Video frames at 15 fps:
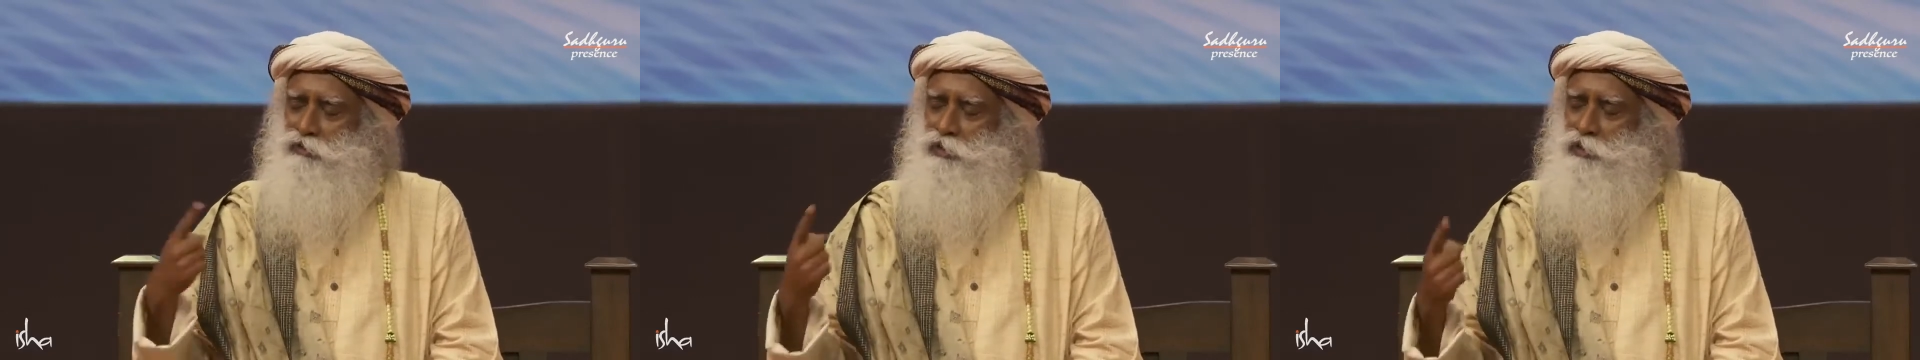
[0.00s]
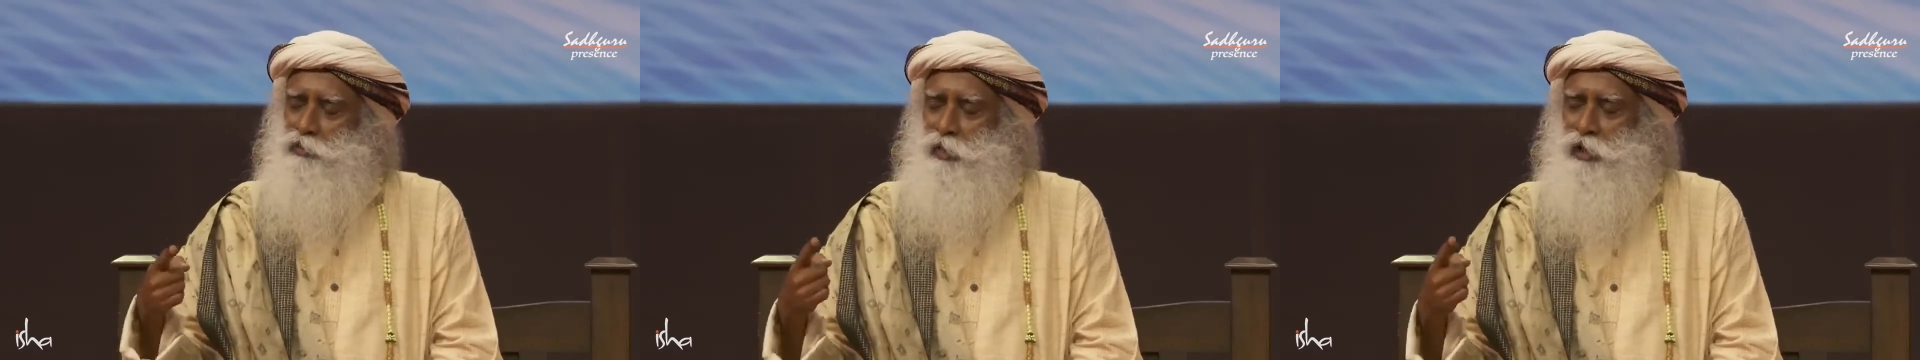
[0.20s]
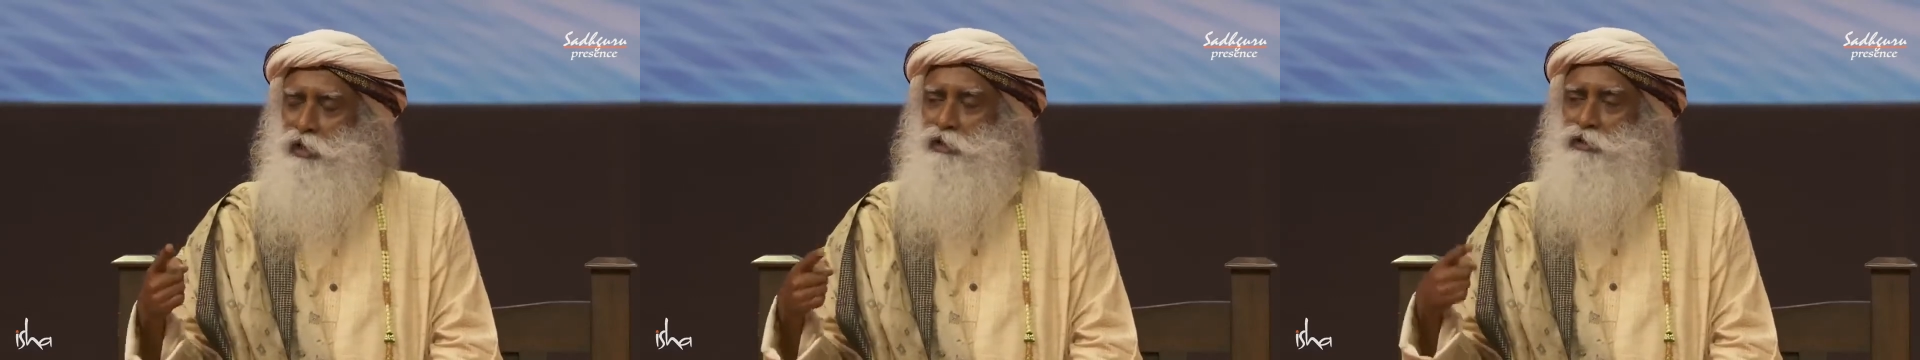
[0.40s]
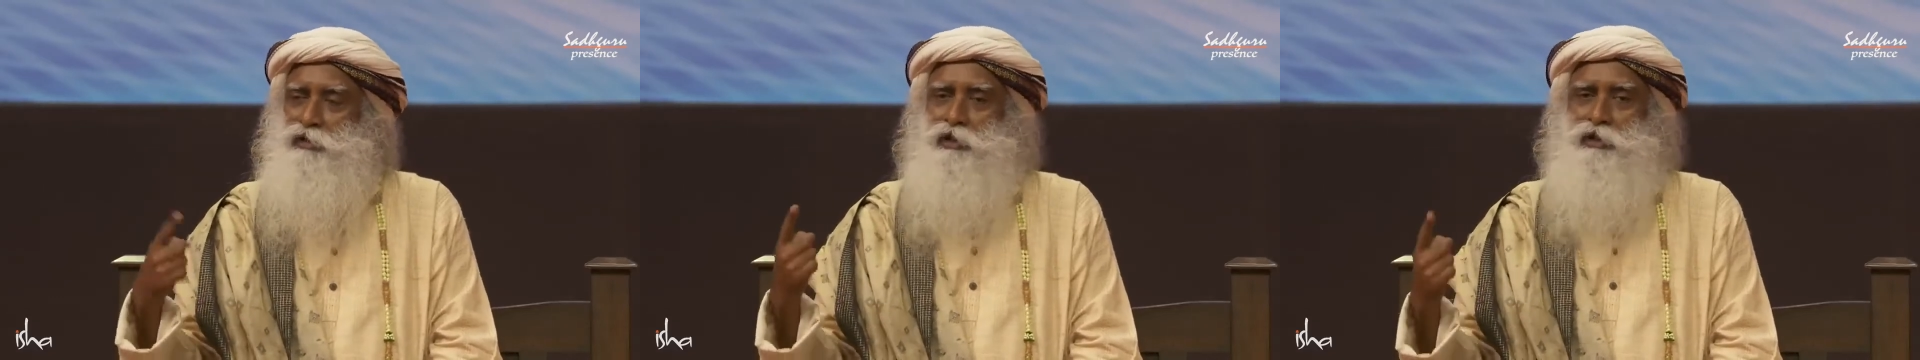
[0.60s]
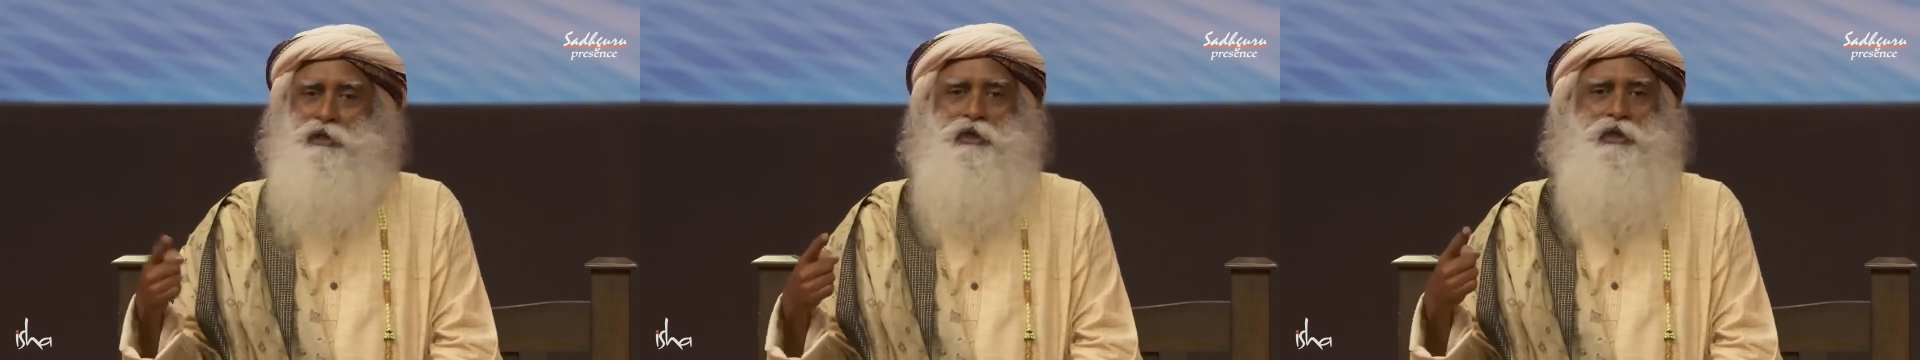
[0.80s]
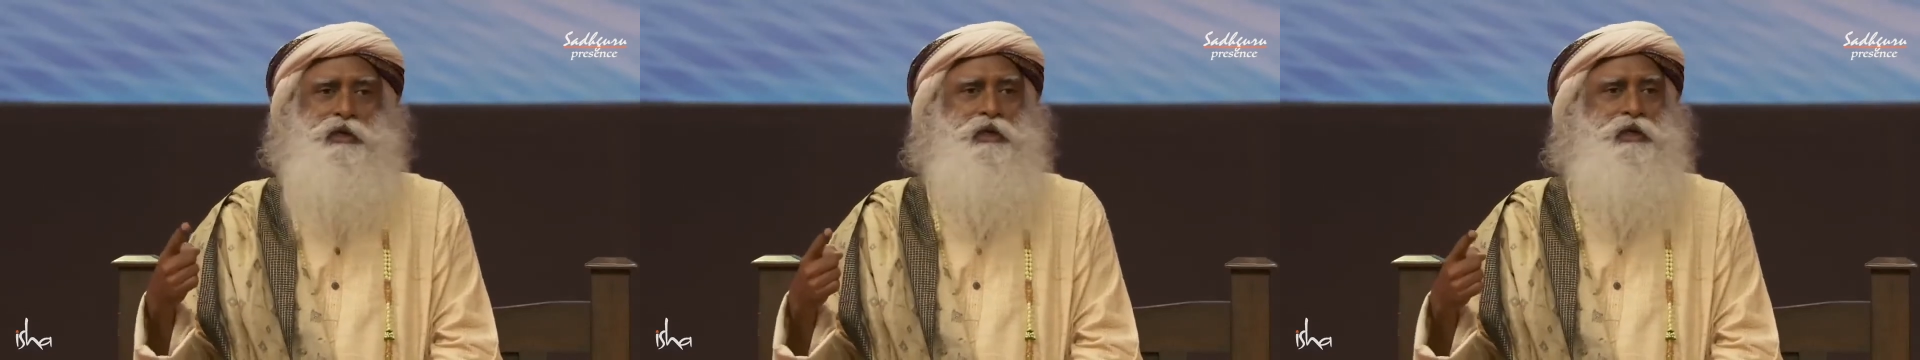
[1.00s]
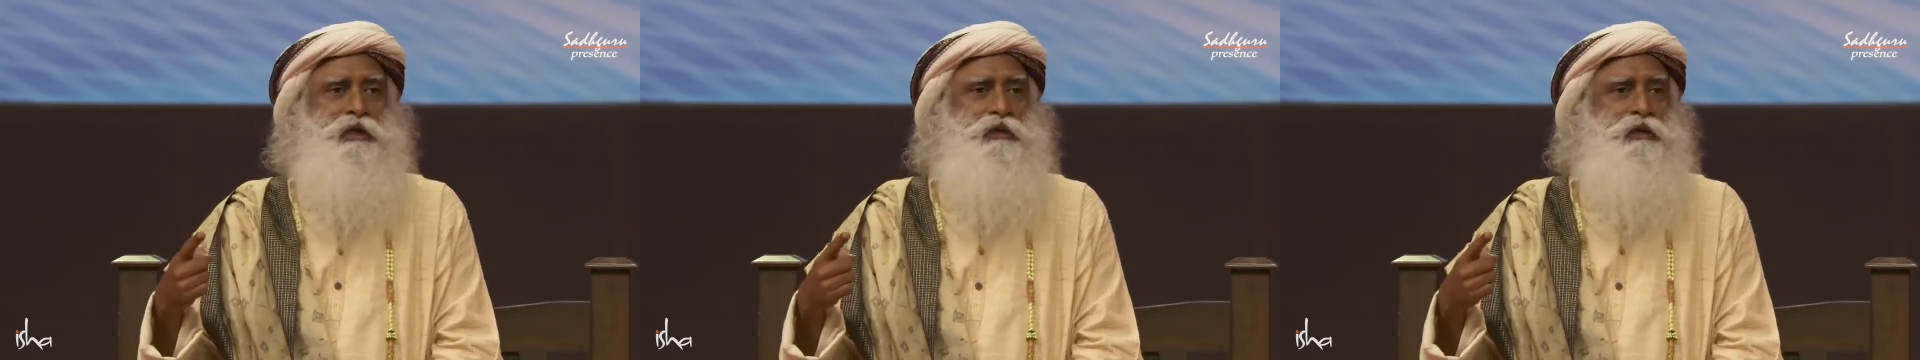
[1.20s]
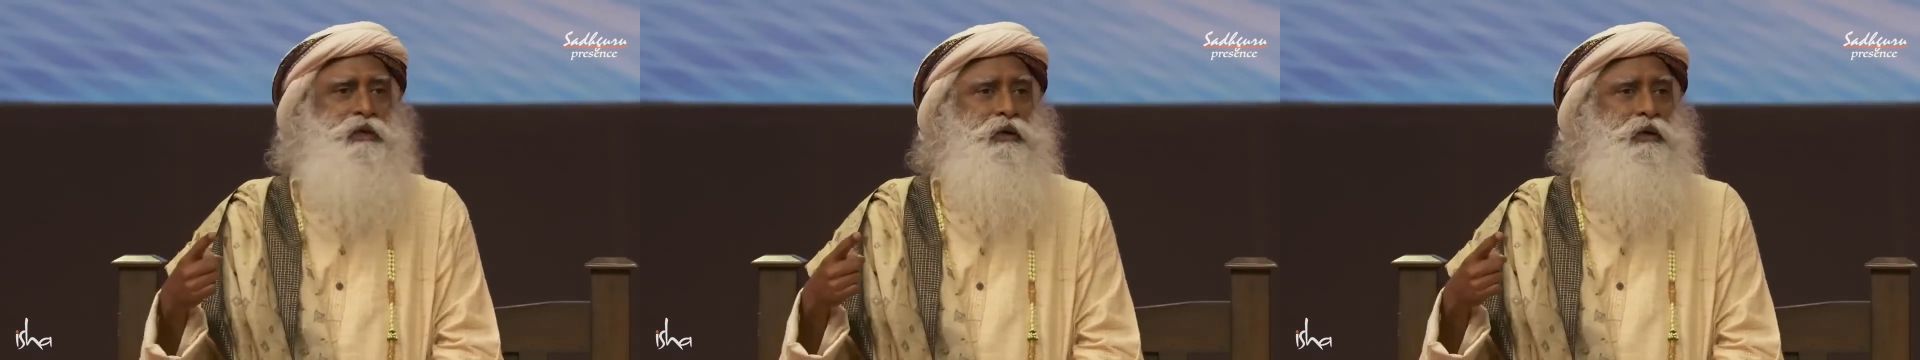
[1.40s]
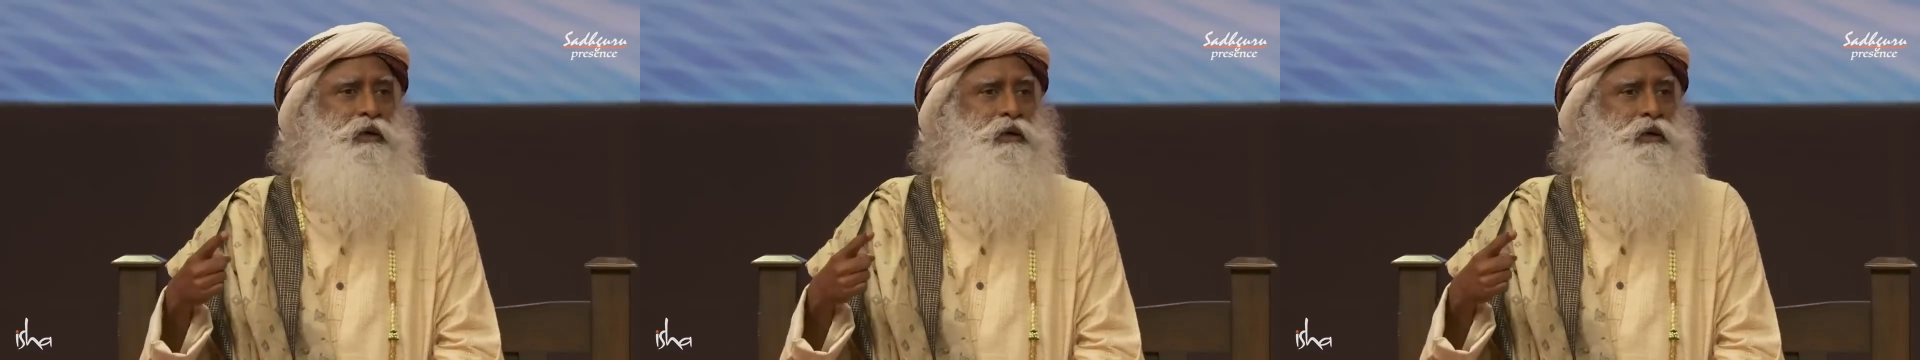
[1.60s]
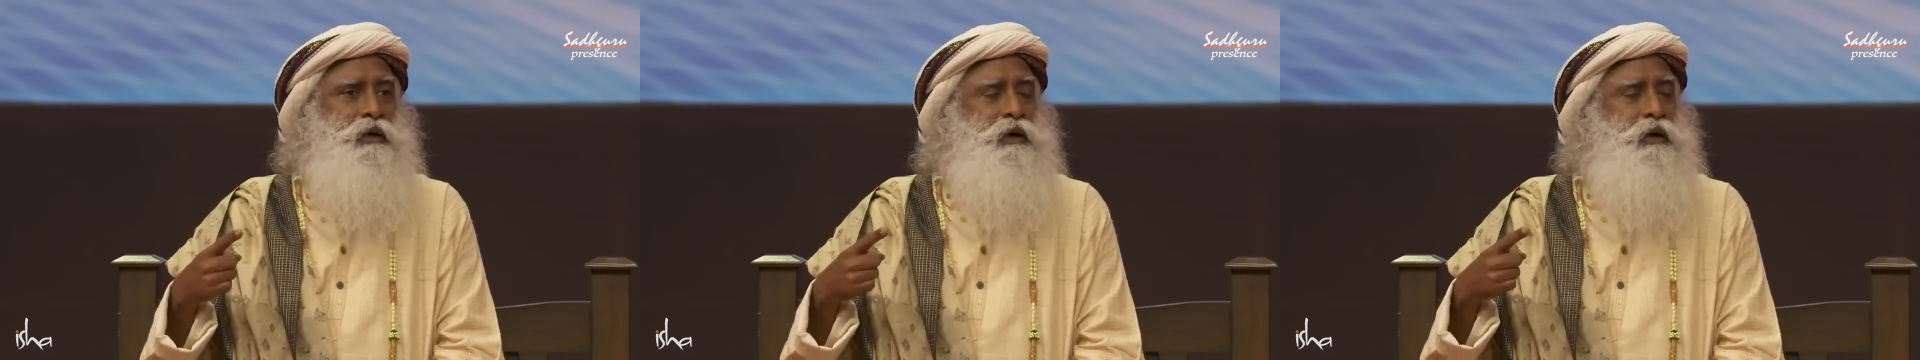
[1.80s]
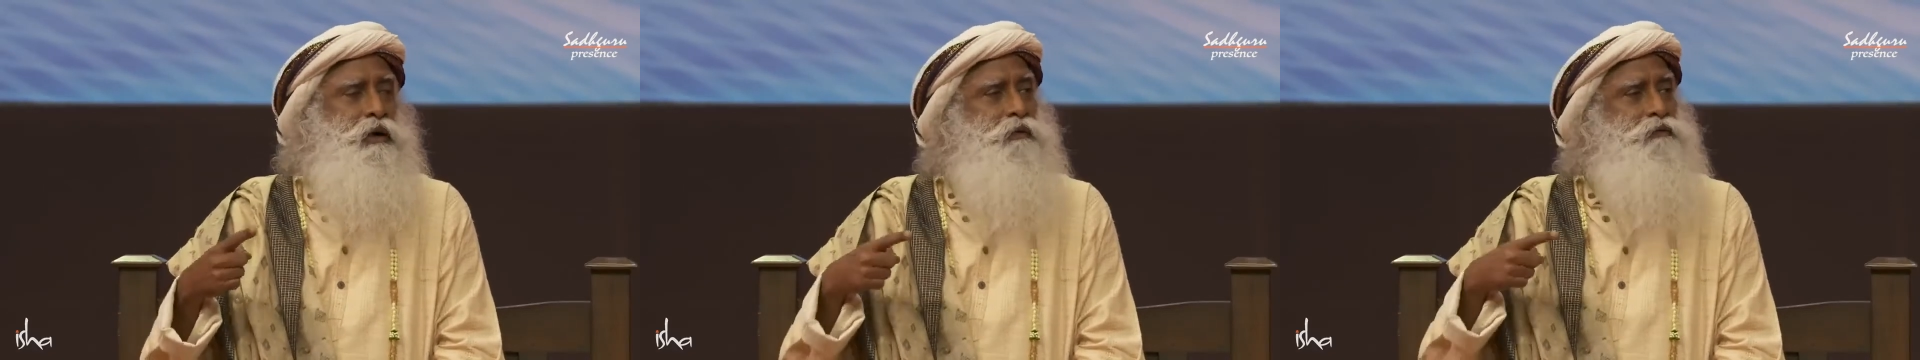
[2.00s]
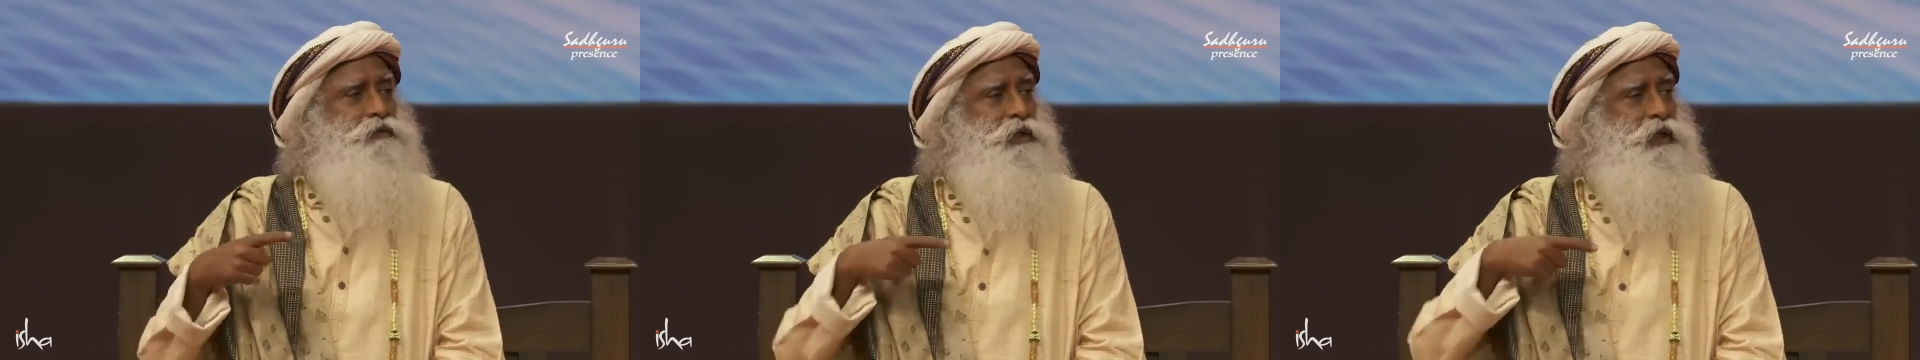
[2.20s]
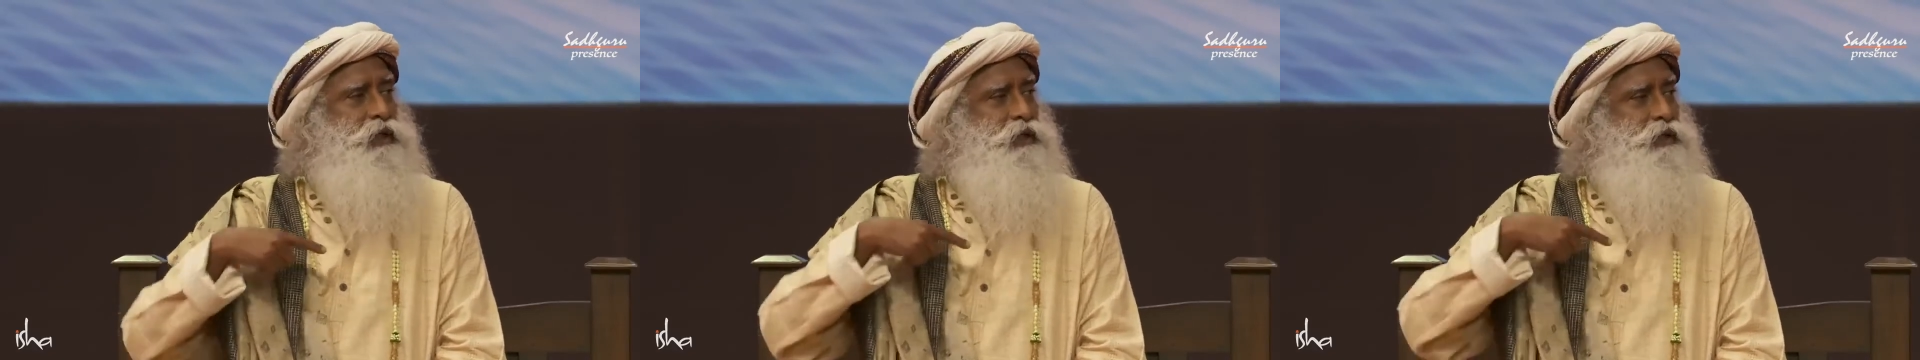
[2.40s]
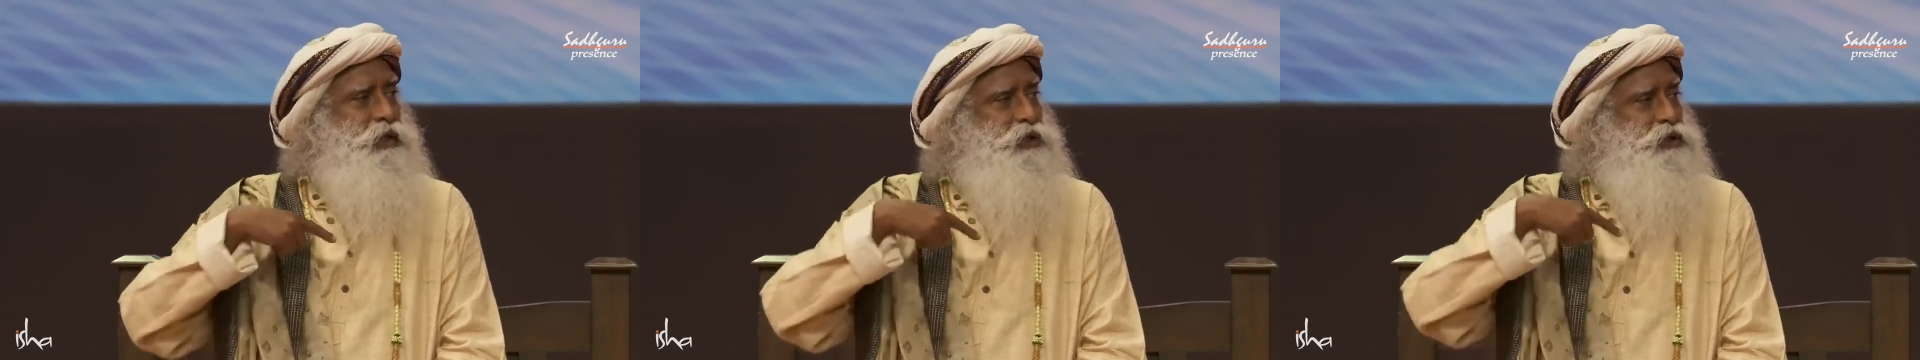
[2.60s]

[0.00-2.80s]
parents are thinking of sending their